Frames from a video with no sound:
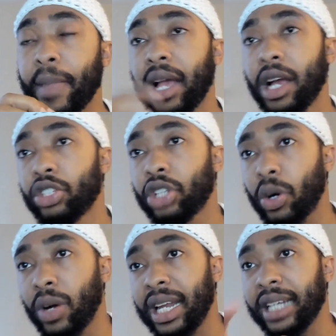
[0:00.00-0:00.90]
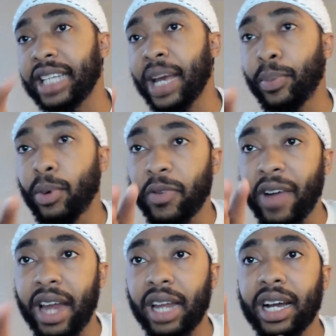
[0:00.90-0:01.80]
So an example of
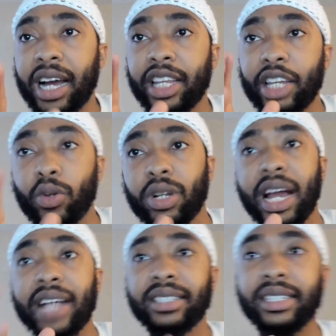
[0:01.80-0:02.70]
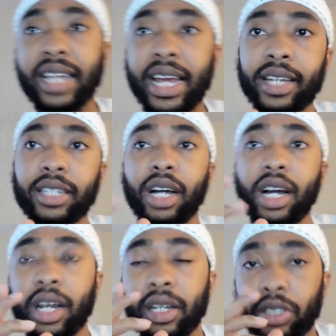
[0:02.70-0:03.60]
halakha that utilized today,
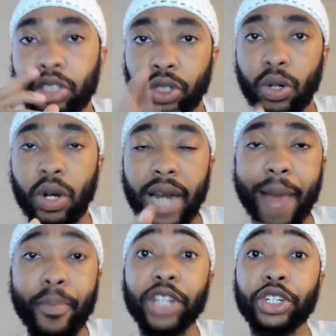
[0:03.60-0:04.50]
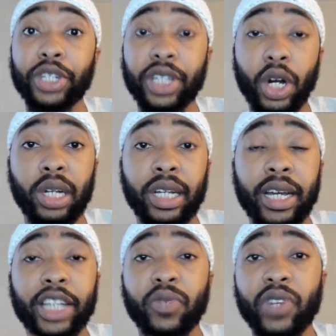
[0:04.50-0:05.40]
Sean, I mentioned it earlier,
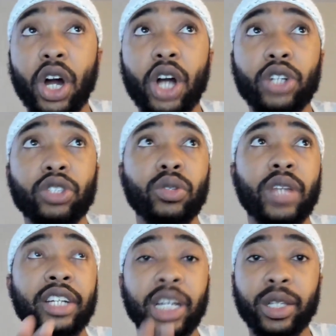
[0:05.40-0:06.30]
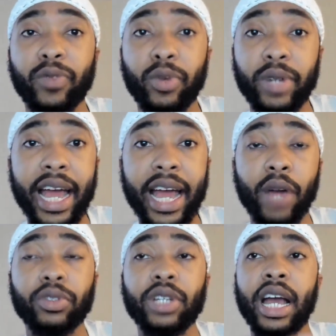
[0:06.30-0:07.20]
is in regards to the adjectival
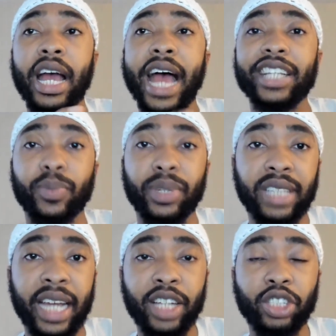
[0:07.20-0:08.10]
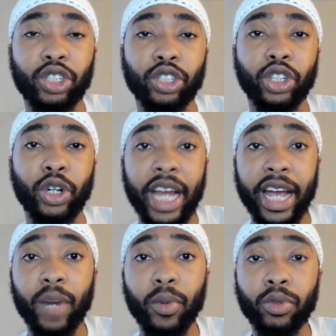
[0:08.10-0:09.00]
nouns as it pertains to certain
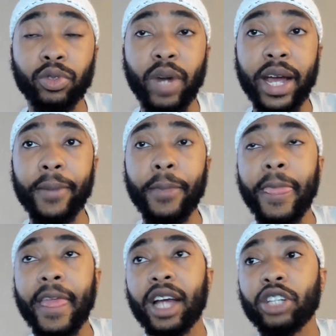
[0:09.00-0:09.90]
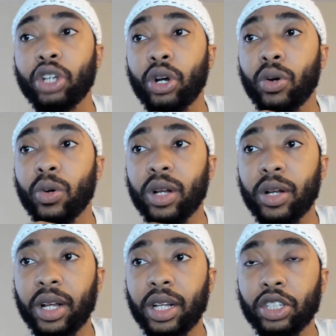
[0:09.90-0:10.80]
animals, right? So
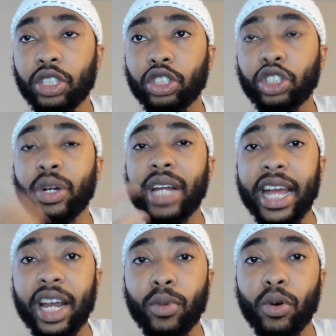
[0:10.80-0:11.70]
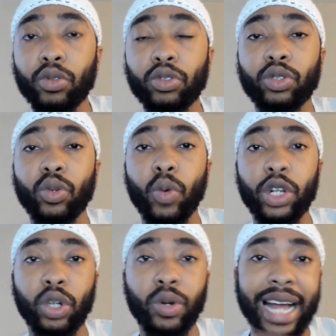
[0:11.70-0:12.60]
certain animals we're
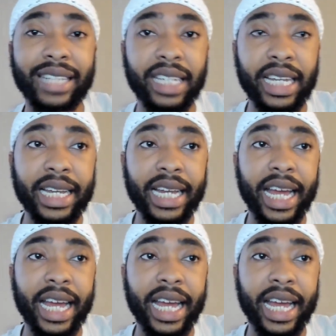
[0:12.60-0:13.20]
told not to eat